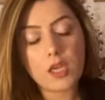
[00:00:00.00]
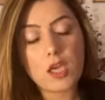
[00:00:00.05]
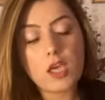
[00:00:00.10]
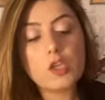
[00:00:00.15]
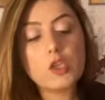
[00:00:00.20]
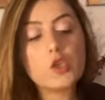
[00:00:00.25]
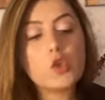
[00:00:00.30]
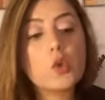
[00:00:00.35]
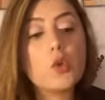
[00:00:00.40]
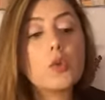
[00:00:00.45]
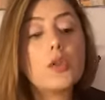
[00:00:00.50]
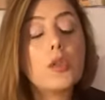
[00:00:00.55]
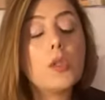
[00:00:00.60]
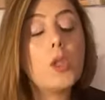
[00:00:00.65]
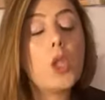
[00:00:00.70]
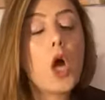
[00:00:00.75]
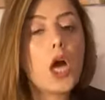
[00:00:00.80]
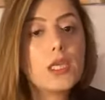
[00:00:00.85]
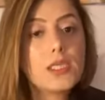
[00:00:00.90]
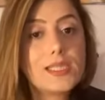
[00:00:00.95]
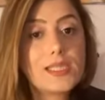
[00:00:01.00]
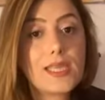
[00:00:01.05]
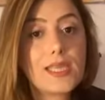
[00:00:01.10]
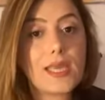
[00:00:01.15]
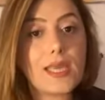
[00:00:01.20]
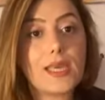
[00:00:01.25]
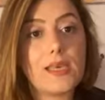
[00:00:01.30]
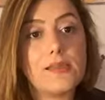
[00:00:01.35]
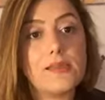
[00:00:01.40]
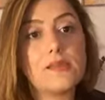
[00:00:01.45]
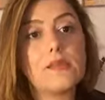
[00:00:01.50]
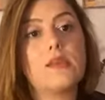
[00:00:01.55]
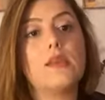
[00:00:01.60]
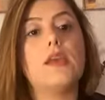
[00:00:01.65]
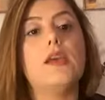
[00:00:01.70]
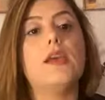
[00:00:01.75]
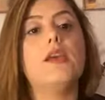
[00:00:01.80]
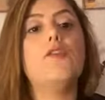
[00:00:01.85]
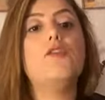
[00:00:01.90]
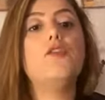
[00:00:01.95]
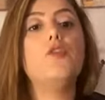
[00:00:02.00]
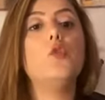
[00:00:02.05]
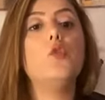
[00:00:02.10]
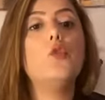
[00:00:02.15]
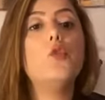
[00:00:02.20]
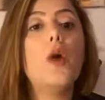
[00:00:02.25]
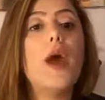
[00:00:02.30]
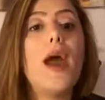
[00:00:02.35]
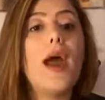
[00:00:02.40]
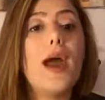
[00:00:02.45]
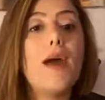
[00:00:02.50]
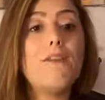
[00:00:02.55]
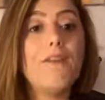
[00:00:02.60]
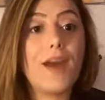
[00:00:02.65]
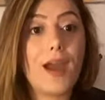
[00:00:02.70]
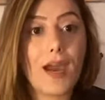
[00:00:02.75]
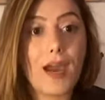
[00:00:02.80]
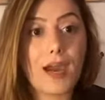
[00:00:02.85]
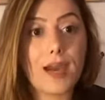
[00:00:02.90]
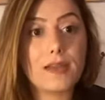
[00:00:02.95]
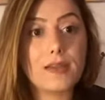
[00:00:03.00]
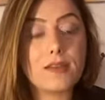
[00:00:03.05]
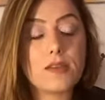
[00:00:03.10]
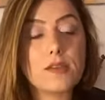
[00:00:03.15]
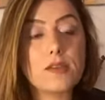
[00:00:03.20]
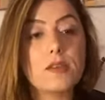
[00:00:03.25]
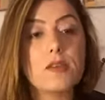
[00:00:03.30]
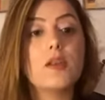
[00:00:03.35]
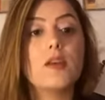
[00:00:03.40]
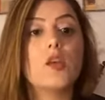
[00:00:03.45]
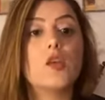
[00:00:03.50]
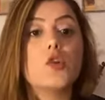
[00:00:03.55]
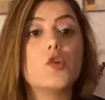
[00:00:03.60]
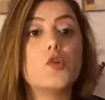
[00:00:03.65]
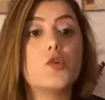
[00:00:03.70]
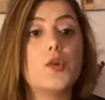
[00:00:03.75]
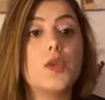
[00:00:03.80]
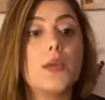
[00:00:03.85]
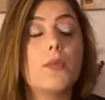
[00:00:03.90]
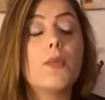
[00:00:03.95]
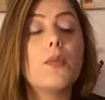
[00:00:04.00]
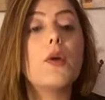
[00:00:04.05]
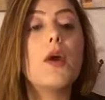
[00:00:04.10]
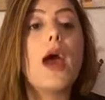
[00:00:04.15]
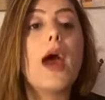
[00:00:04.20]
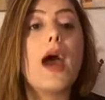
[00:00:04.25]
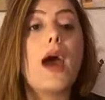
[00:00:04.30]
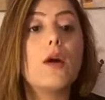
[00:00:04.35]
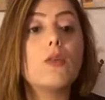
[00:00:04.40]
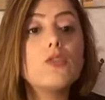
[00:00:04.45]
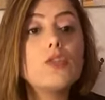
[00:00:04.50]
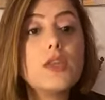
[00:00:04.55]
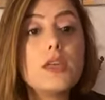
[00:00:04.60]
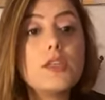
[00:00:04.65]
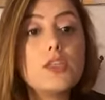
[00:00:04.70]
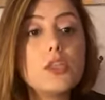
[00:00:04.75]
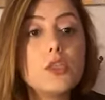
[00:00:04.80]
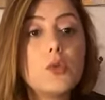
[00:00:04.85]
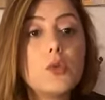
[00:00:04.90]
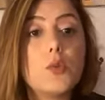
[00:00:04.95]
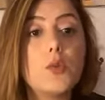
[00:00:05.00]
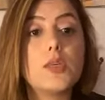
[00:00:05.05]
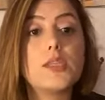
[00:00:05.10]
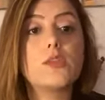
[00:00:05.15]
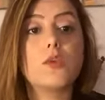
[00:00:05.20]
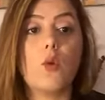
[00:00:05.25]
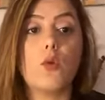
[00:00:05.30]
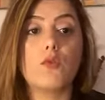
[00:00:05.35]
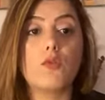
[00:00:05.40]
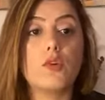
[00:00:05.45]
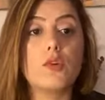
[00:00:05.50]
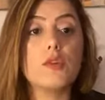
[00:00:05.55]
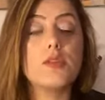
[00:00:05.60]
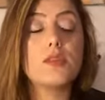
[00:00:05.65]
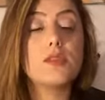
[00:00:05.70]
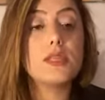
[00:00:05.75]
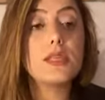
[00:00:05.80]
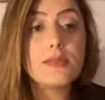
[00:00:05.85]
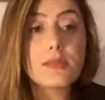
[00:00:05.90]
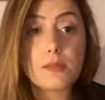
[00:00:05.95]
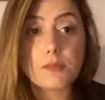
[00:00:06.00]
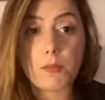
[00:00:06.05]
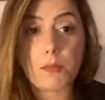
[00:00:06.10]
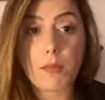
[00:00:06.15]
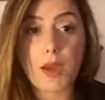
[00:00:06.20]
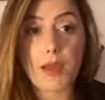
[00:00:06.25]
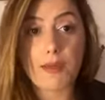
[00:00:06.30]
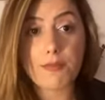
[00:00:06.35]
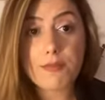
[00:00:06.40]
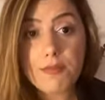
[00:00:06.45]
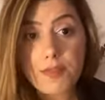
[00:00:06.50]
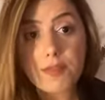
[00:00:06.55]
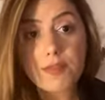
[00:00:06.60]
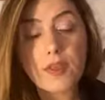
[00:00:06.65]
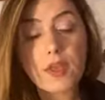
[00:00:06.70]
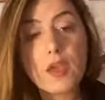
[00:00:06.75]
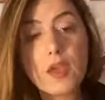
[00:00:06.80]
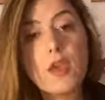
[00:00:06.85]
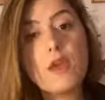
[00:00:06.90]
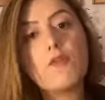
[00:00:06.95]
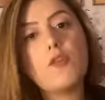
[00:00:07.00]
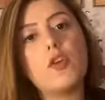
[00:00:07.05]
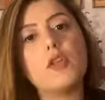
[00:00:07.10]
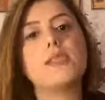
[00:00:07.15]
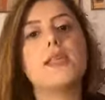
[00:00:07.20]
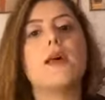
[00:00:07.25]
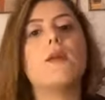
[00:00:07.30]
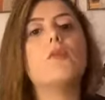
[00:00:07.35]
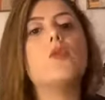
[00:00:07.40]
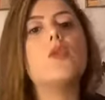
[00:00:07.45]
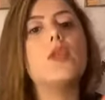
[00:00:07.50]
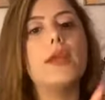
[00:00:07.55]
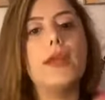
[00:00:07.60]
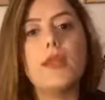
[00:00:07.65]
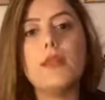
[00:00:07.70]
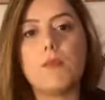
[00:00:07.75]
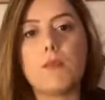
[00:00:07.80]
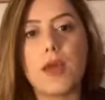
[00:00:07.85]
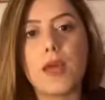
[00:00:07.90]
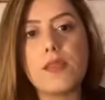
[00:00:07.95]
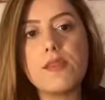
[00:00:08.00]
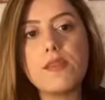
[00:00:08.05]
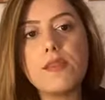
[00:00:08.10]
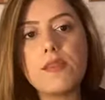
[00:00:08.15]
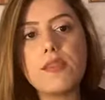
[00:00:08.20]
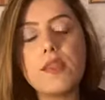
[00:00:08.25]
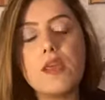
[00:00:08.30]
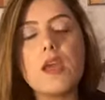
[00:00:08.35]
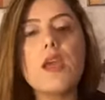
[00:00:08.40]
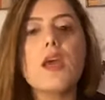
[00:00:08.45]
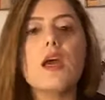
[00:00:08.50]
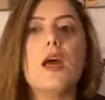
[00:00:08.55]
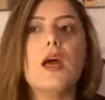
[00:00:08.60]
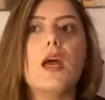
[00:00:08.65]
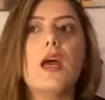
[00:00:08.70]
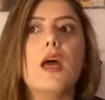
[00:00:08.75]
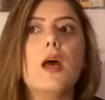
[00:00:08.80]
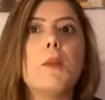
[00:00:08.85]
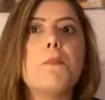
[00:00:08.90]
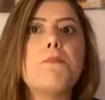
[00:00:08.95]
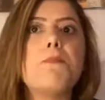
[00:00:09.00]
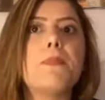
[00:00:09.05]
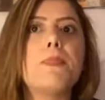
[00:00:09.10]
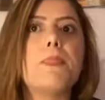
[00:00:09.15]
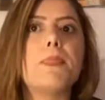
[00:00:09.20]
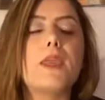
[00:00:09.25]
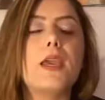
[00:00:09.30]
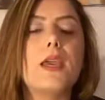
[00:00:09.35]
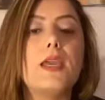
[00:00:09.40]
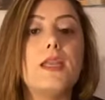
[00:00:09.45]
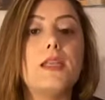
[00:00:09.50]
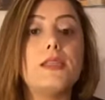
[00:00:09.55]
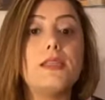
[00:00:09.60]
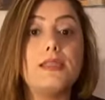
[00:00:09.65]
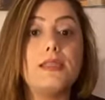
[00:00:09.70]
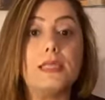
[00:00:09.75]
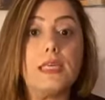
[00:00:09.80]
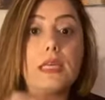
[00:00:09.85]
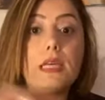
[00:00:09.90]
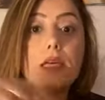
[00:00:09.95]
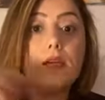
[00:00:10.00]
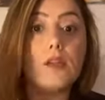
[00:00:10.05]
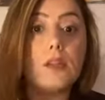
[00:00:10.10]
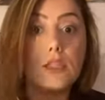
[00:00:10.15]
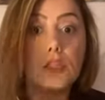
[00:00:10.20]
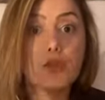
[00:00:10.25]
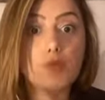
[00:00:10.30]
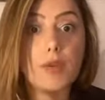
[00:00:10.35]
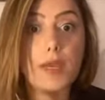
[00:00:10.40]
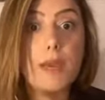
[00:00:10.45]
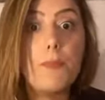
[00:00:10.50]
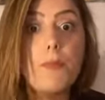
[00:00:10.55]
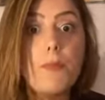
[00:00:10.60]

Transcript: So the law says if you have had a trip outside the US over 6 months, for example, 8 months, in a single trip